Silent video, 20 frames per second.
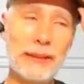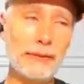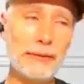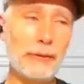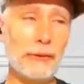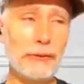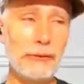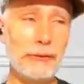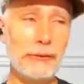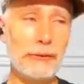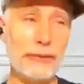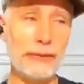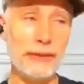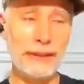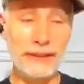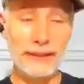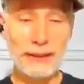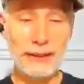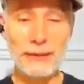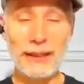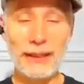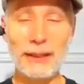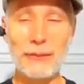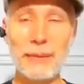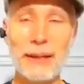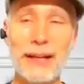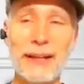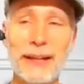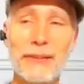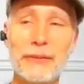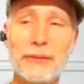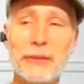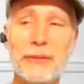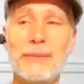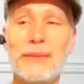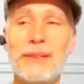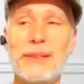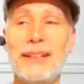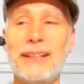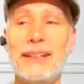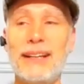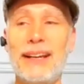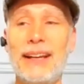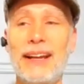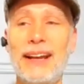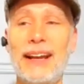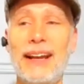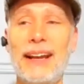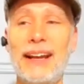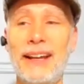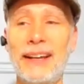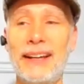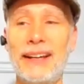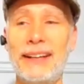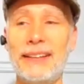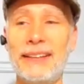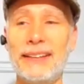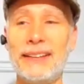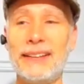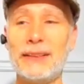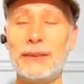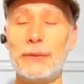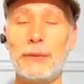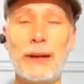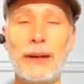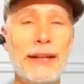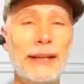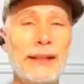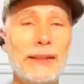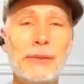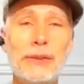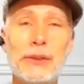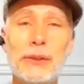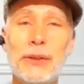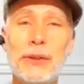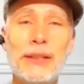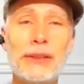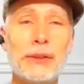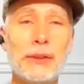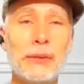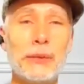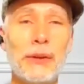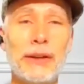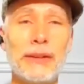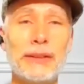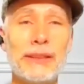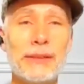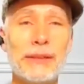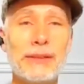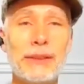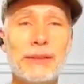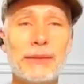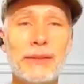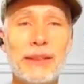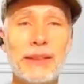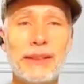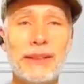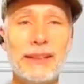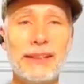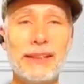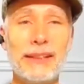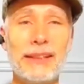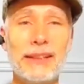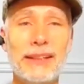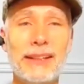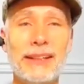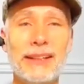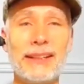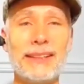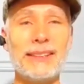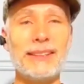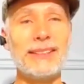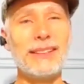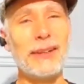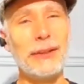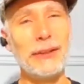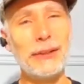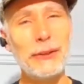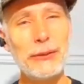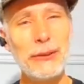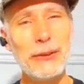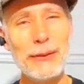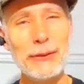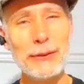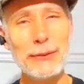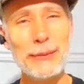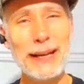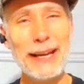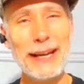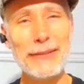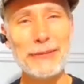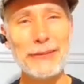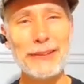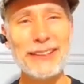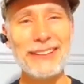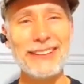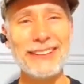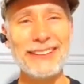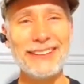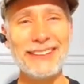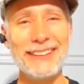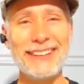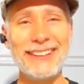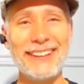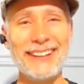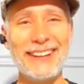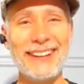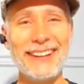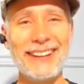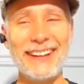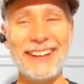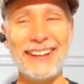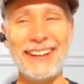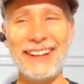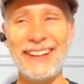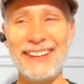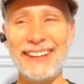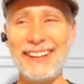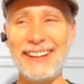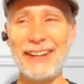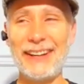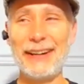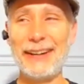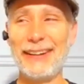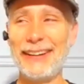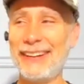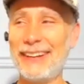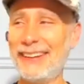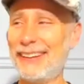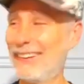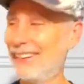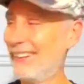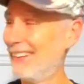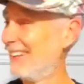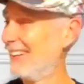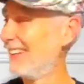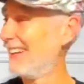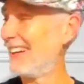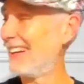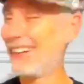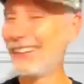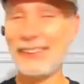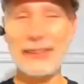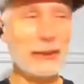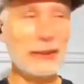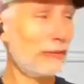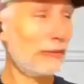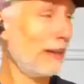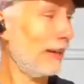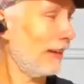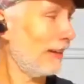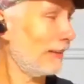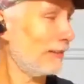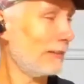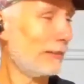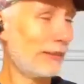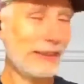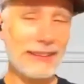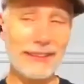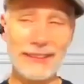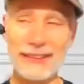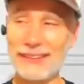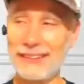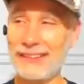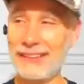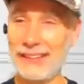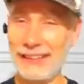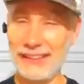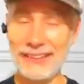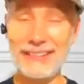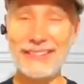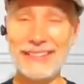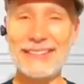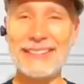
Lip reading: for a friend to come out of the bathroom, and this random stranger walks up to me. He goes, "Are you Travis Mahaffey?" And I look around and I'm like, "Yes."